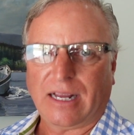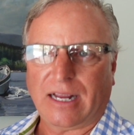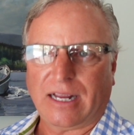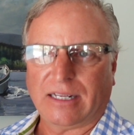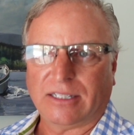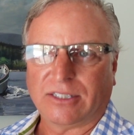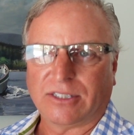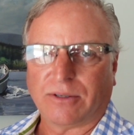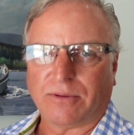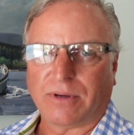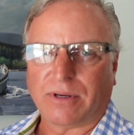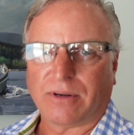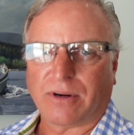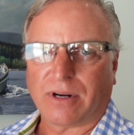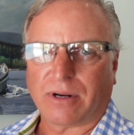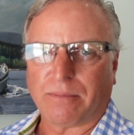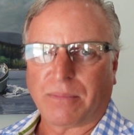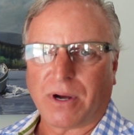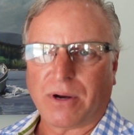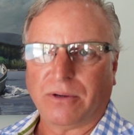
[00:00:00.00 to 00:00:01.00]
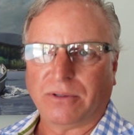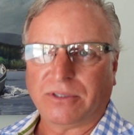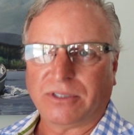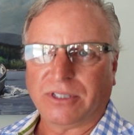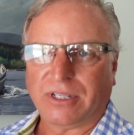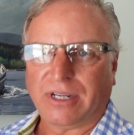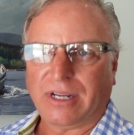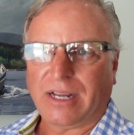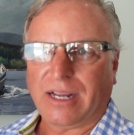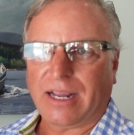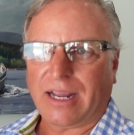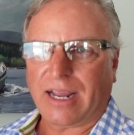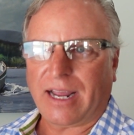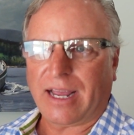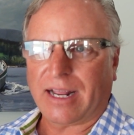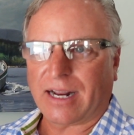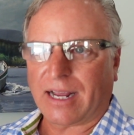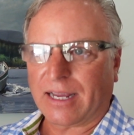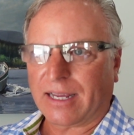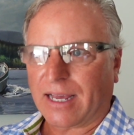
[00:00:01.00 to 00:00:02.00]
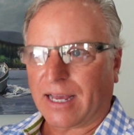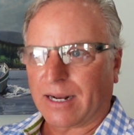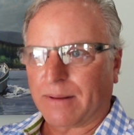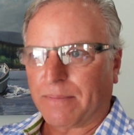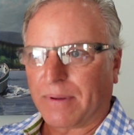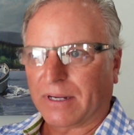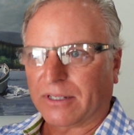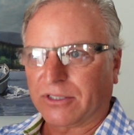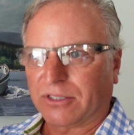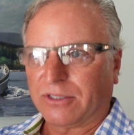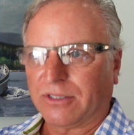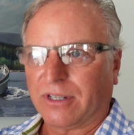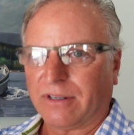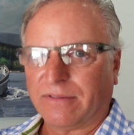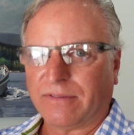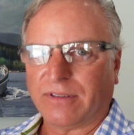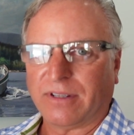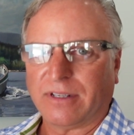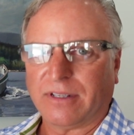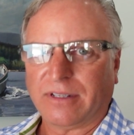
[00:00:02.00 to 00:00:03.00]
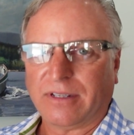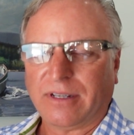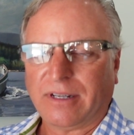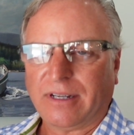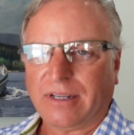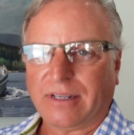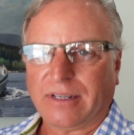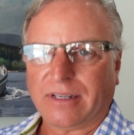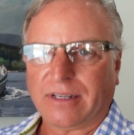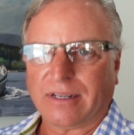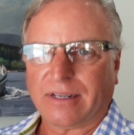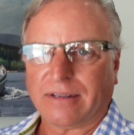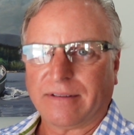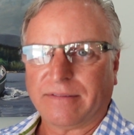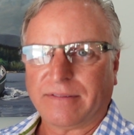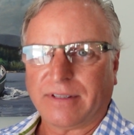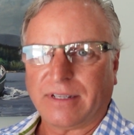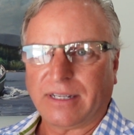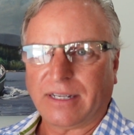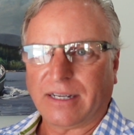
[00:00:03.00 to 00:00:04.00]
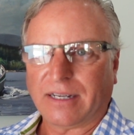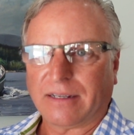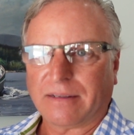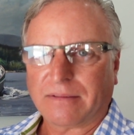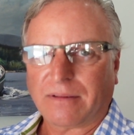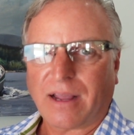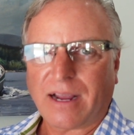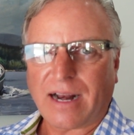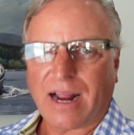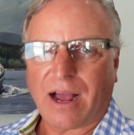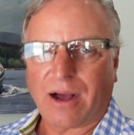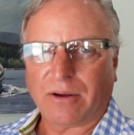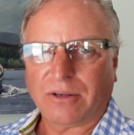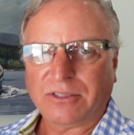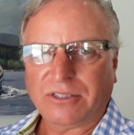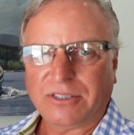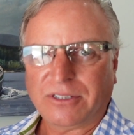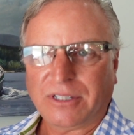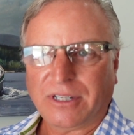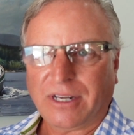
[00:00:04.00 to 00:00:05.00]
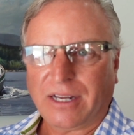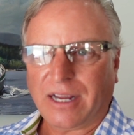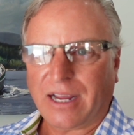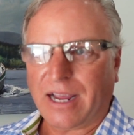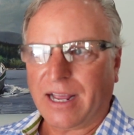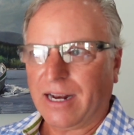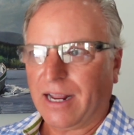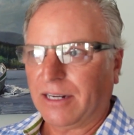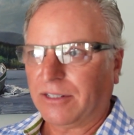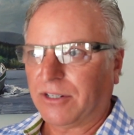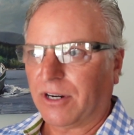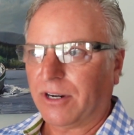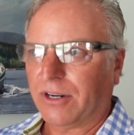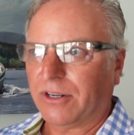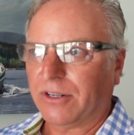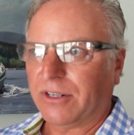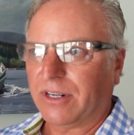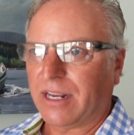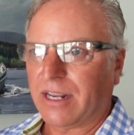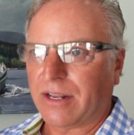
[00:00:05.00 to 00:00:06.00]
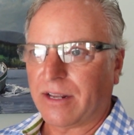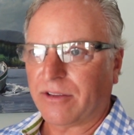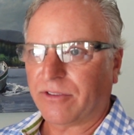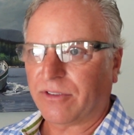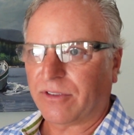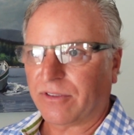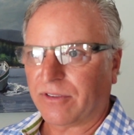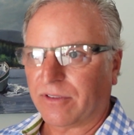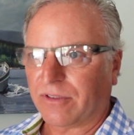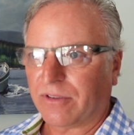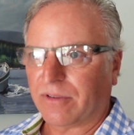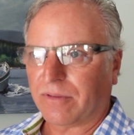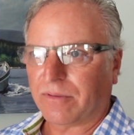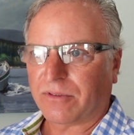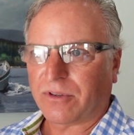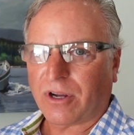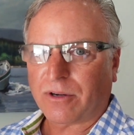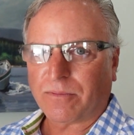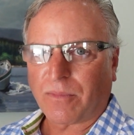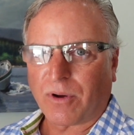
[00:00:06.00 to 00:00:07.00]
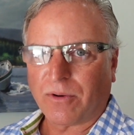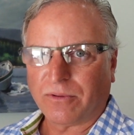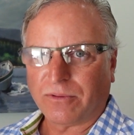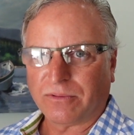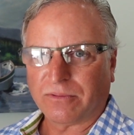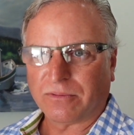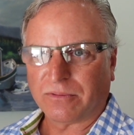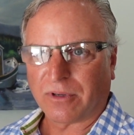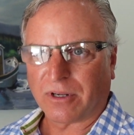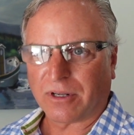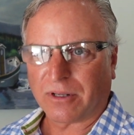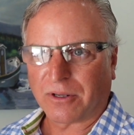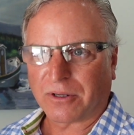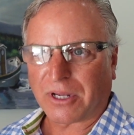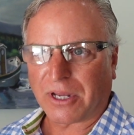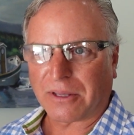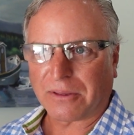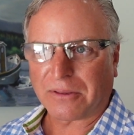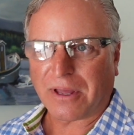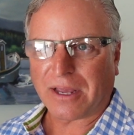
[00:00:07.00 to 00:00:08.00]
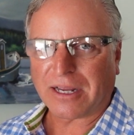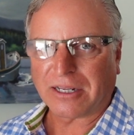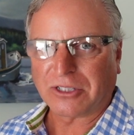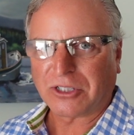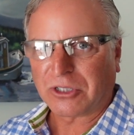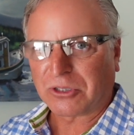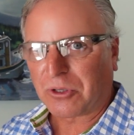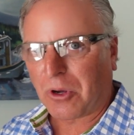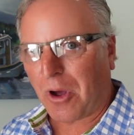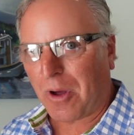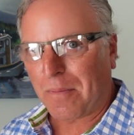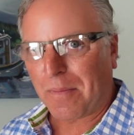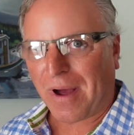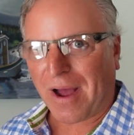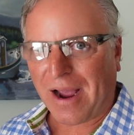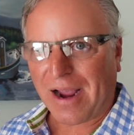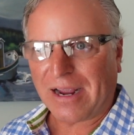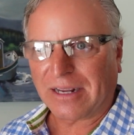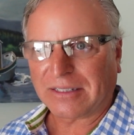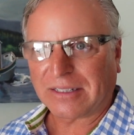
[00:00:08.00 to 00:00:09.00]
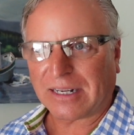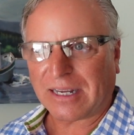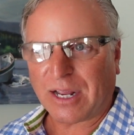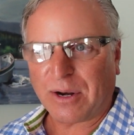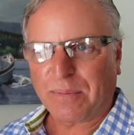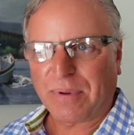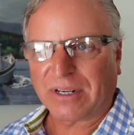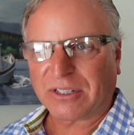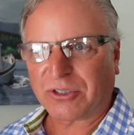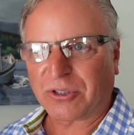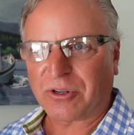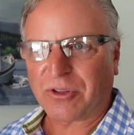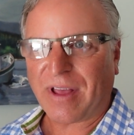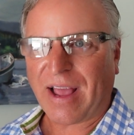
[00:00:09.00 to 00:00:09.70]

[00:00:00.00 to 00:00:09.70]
And so we were on a boat, and I got a picture of the lighthouse, and I turned, and this tugboat looking thing had just gone by us. I got a picture